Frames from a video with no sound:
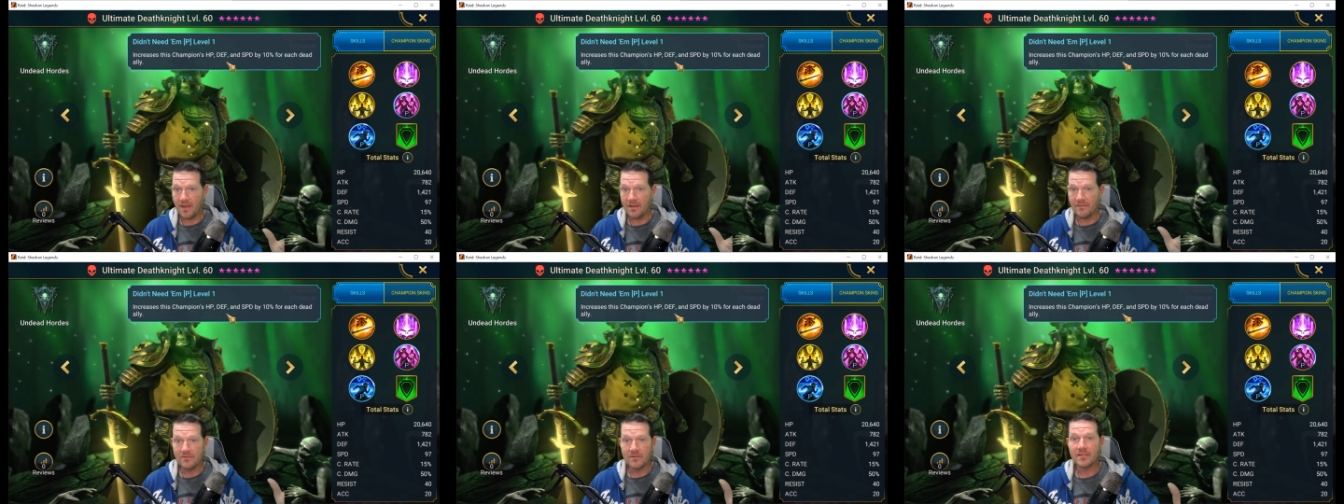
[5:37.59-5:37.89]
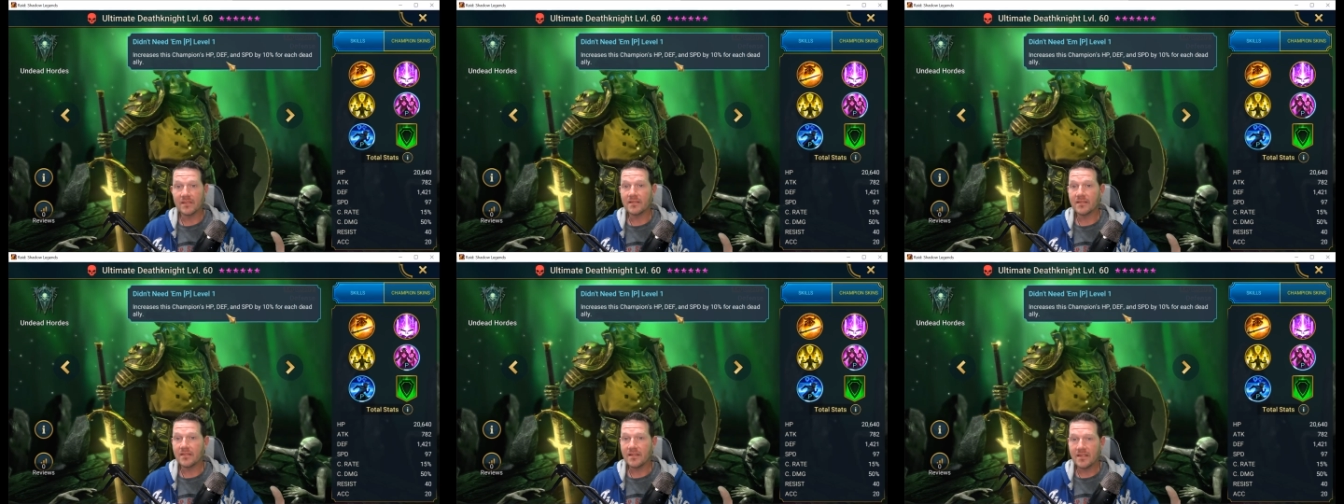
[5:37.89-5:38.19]

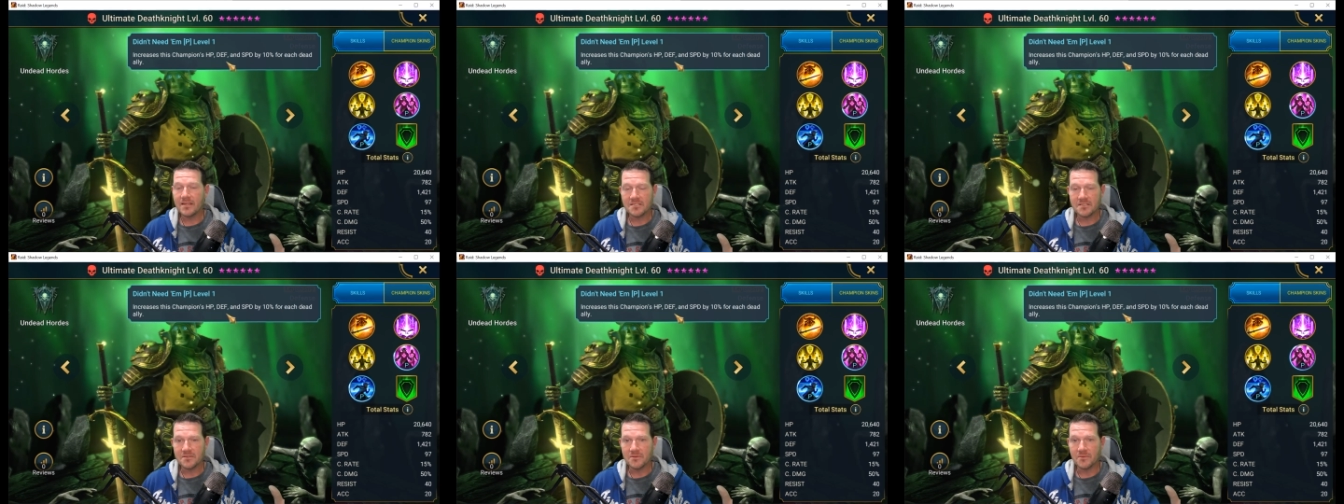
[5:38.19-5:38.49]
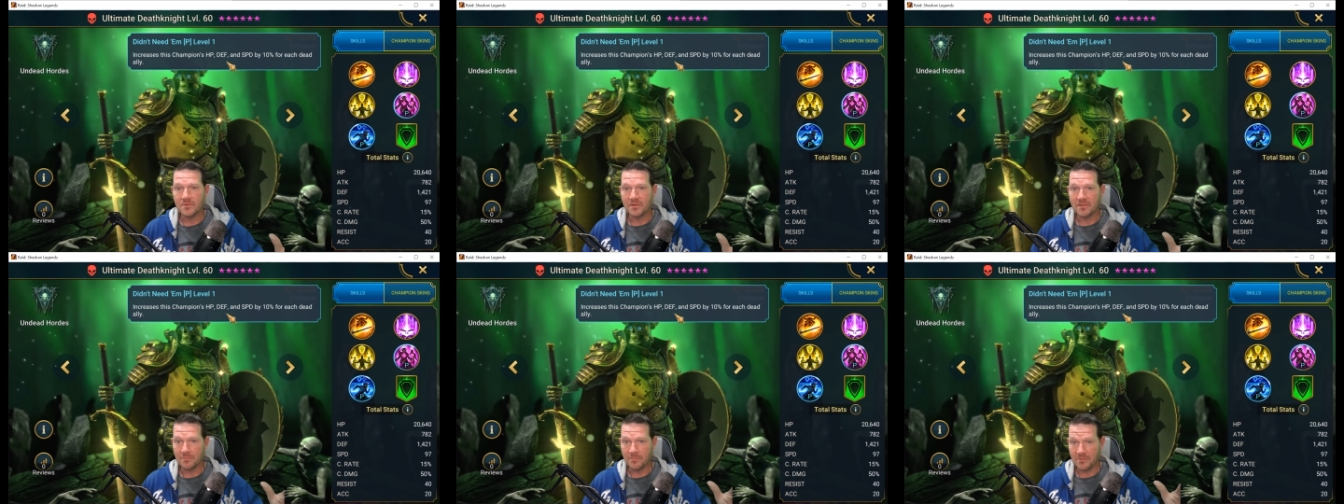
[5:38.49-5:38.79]
everything that he's
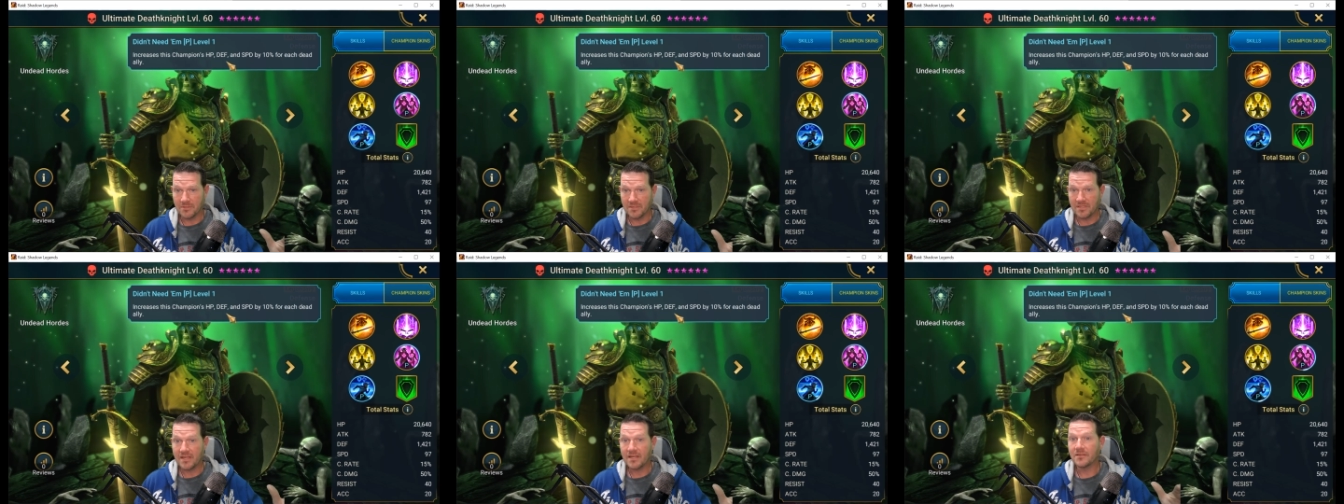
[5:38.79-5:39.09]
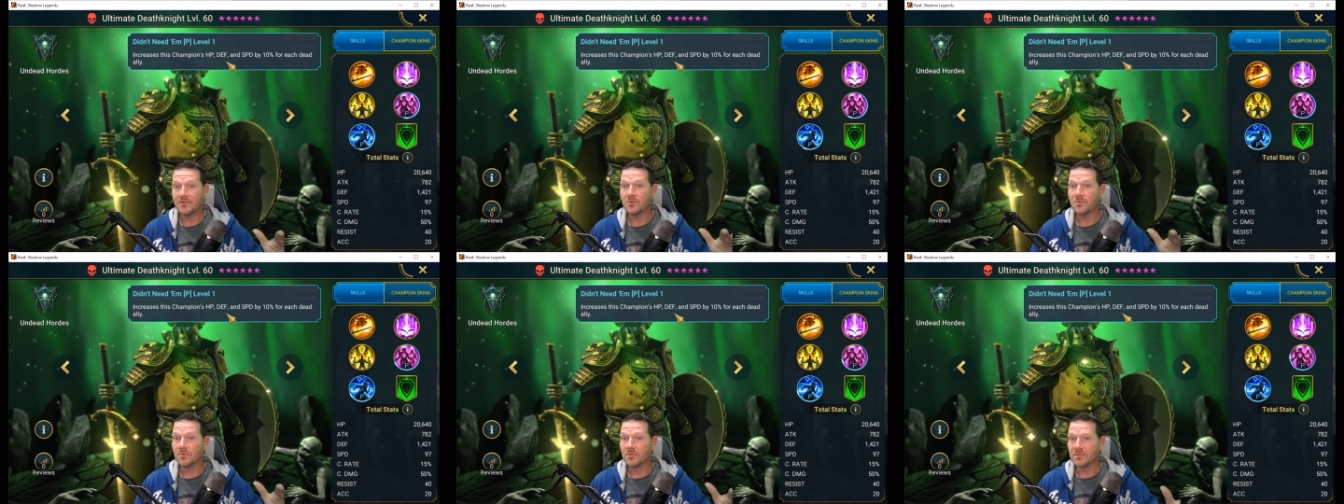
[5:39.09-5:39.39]
doing to
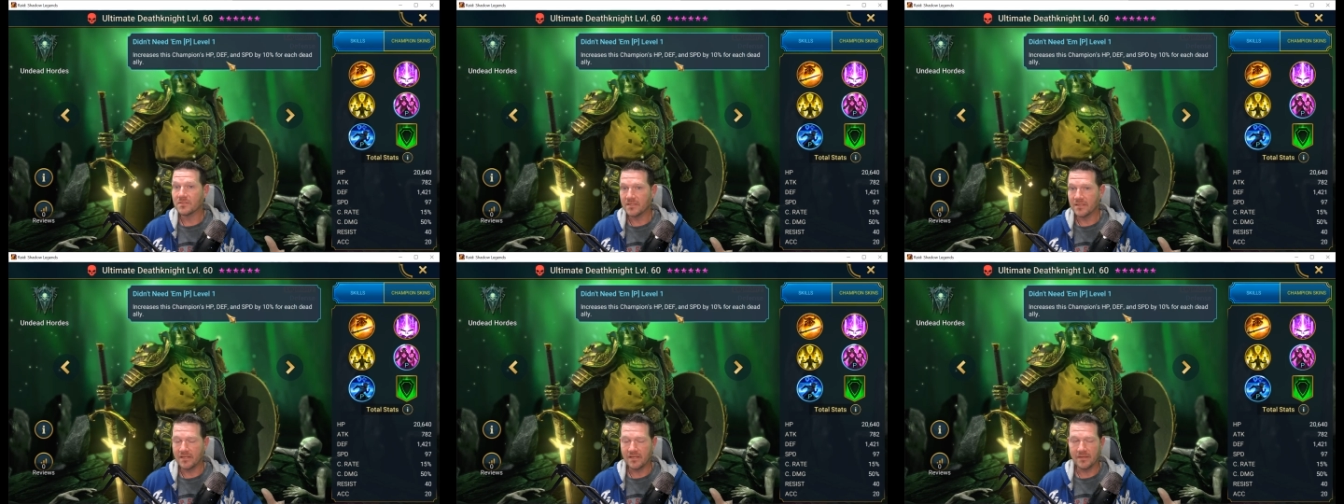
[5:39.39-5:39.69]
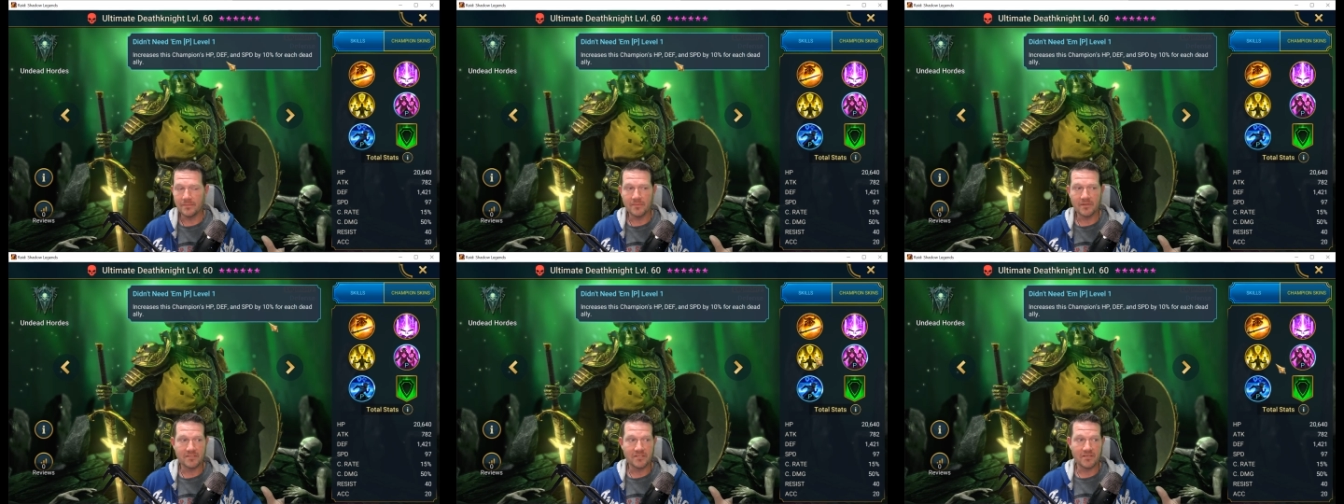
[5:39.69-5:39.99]
protect your
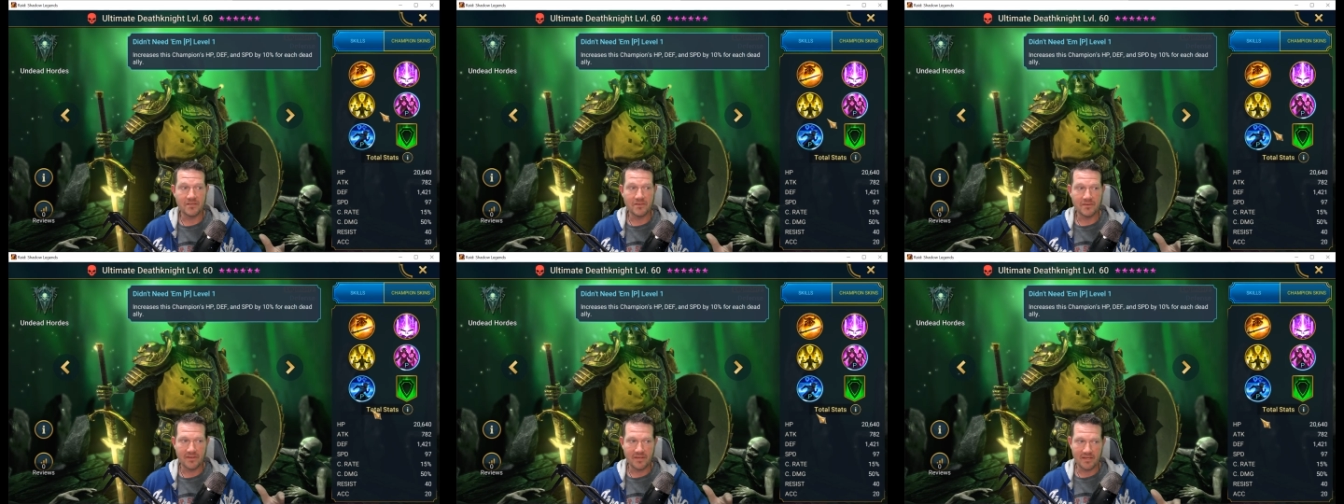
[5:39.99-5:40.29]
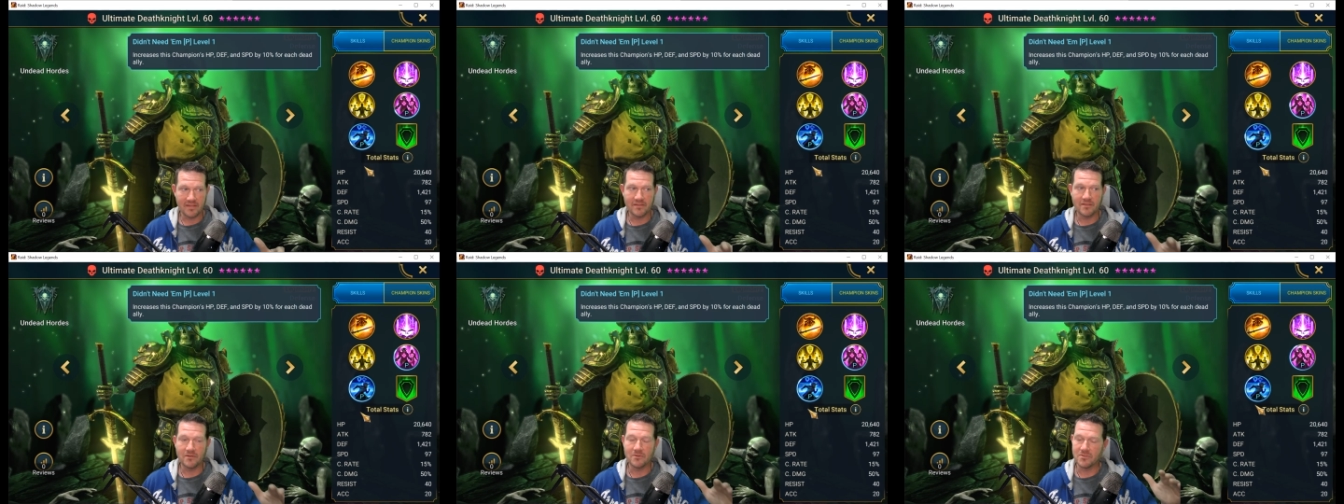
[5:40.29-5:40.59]
team until you
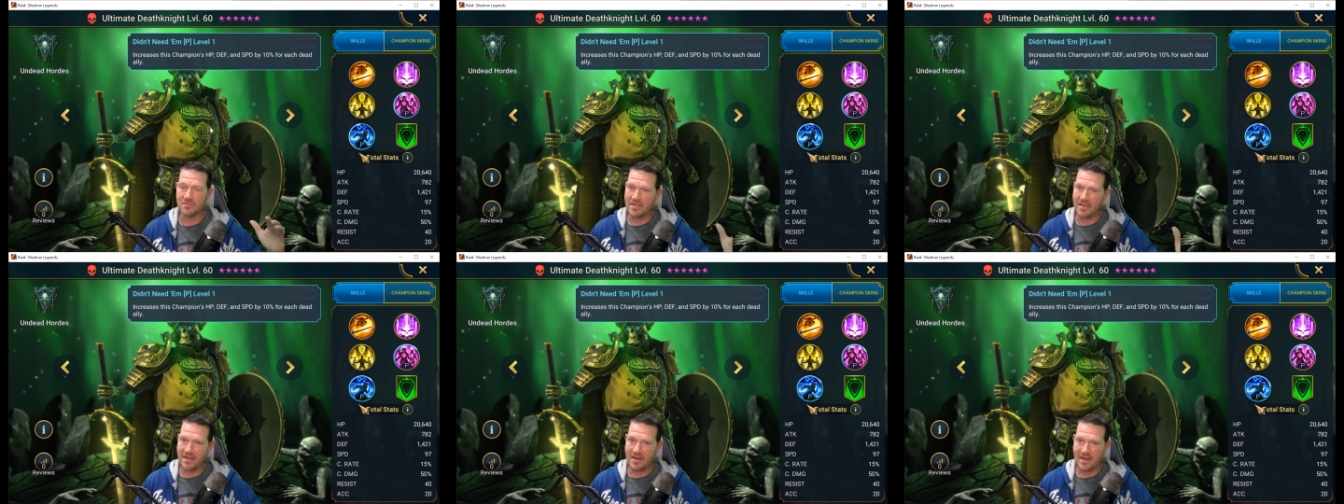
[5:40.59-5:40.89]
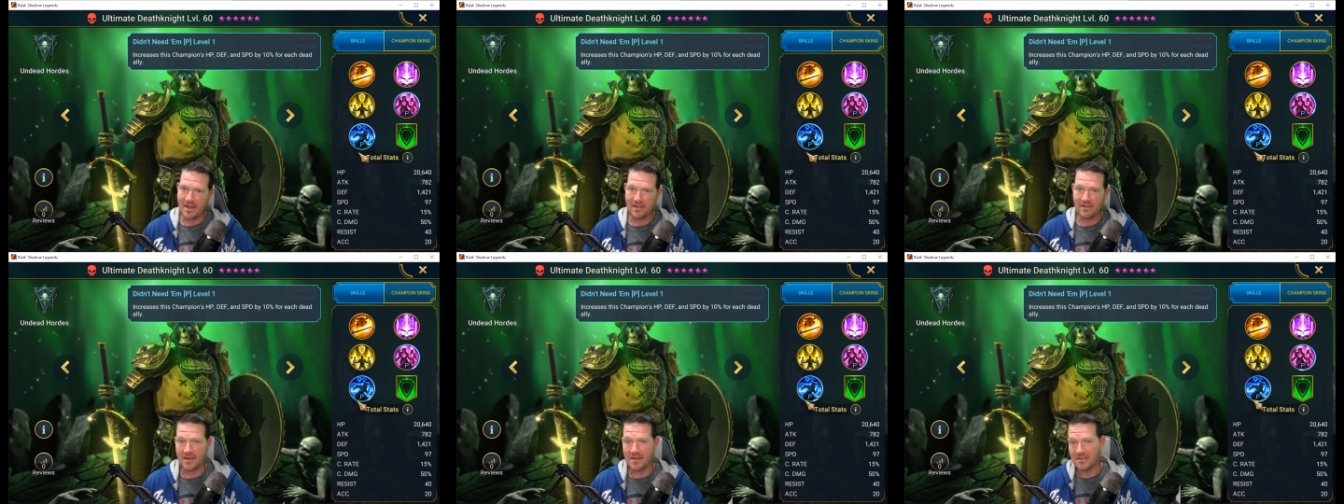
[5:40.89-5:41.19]
get those
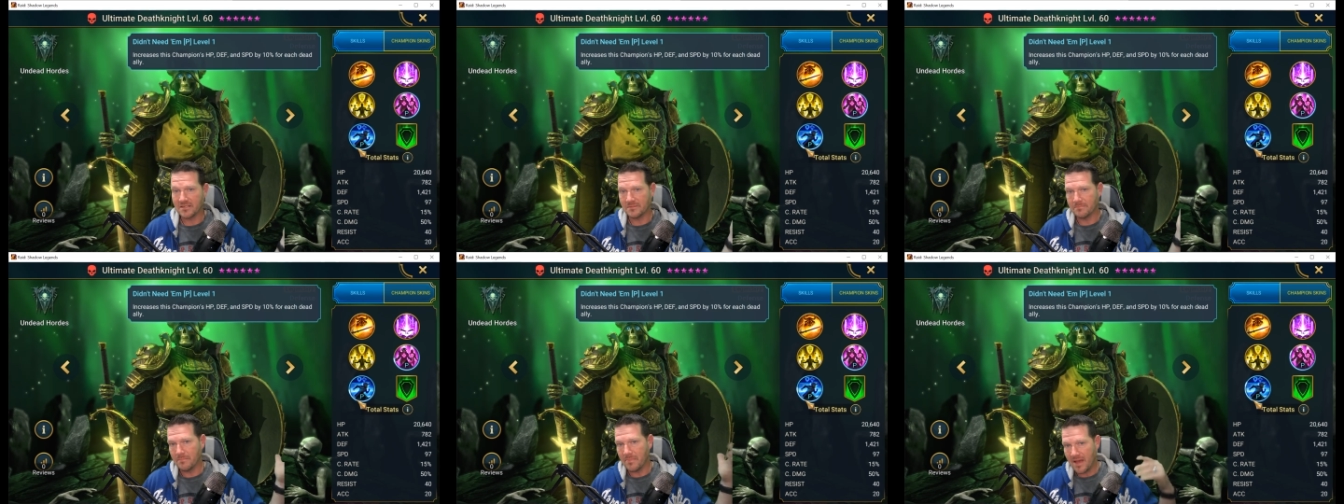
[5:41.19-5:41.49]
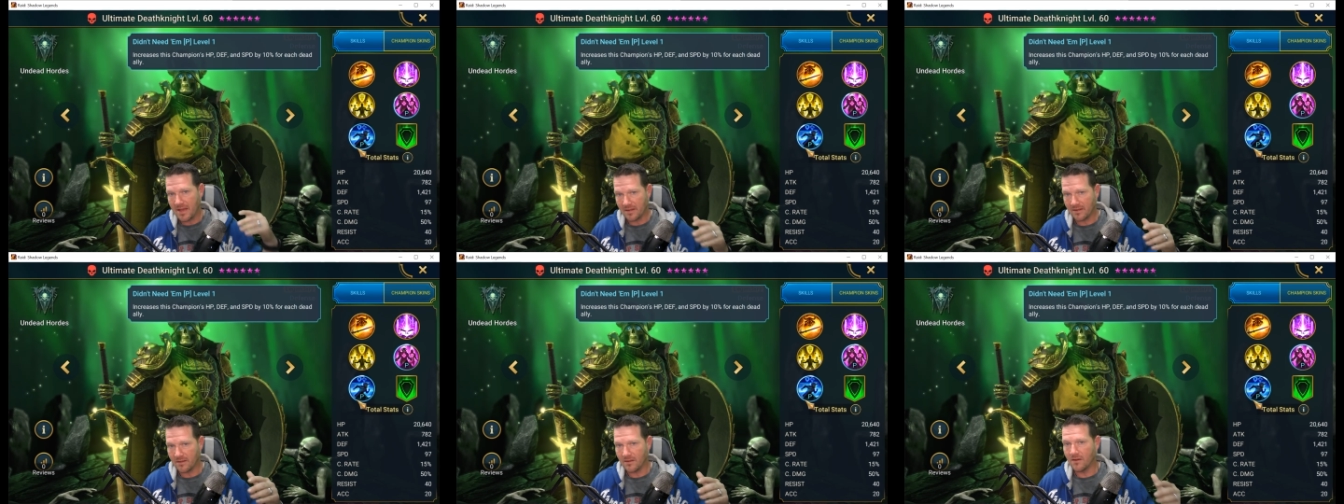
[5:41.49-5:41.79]
dead allies
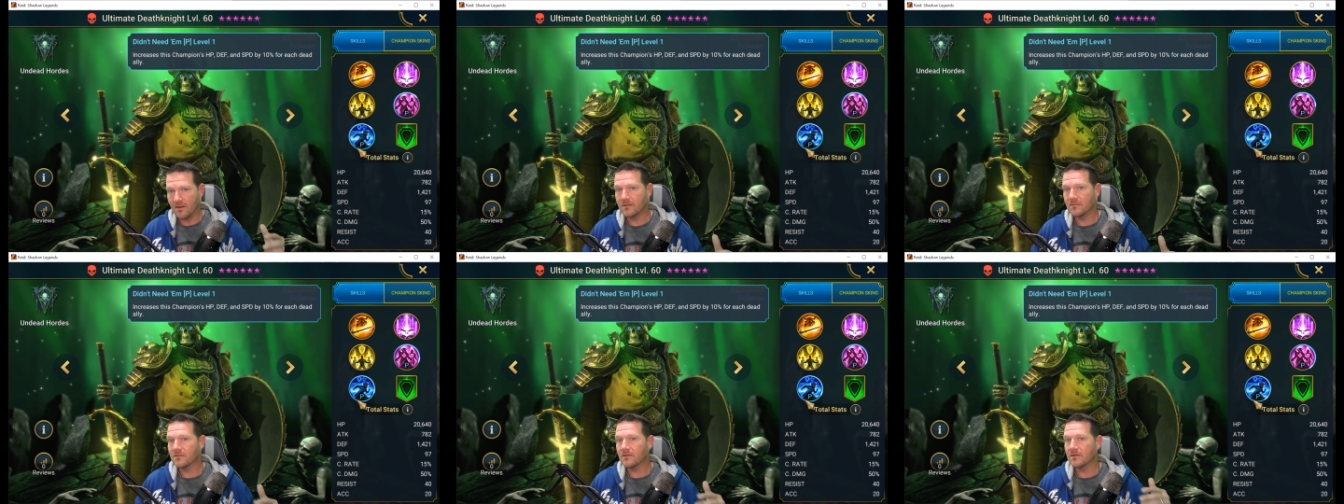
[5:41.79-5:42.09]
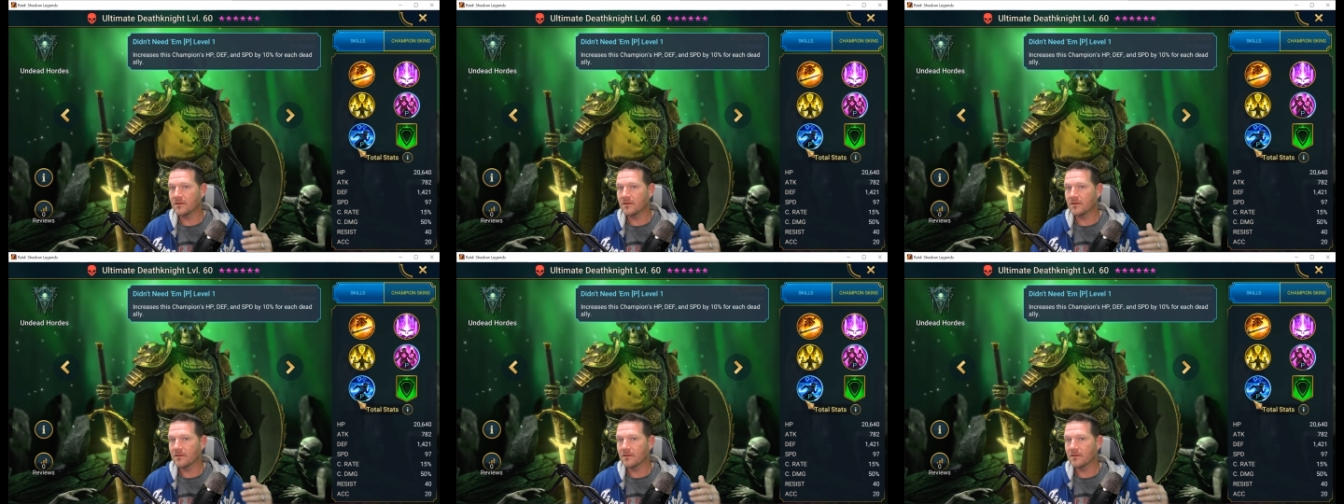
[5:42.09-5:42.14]
back